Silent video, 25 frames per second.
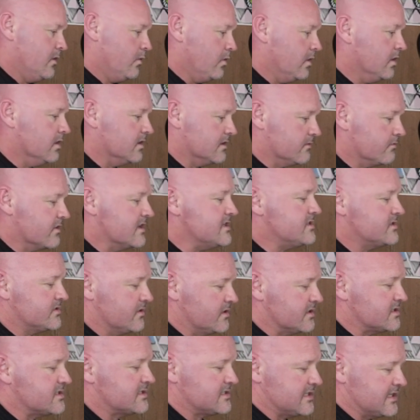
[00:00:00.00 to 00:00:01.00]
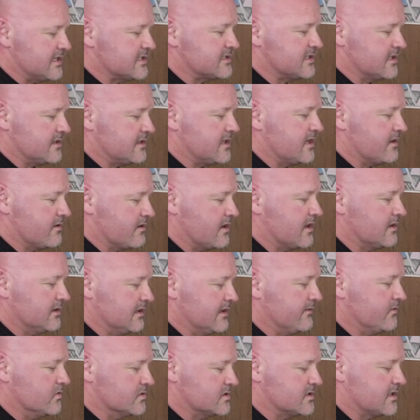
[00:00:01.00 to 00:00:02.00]
Well, the research says that there are
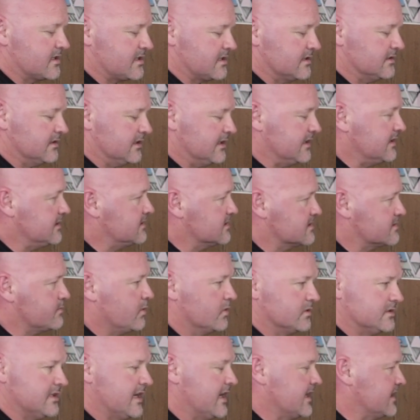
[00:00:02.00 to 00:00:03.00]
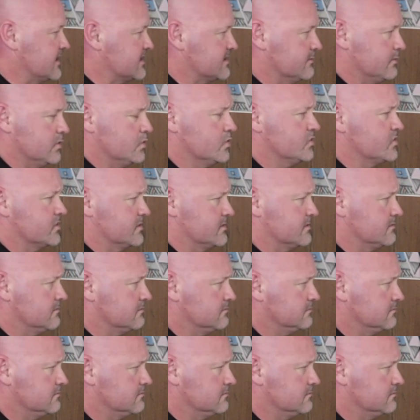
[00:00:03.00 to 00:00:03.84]
levels that can lead to spontaneous abortion.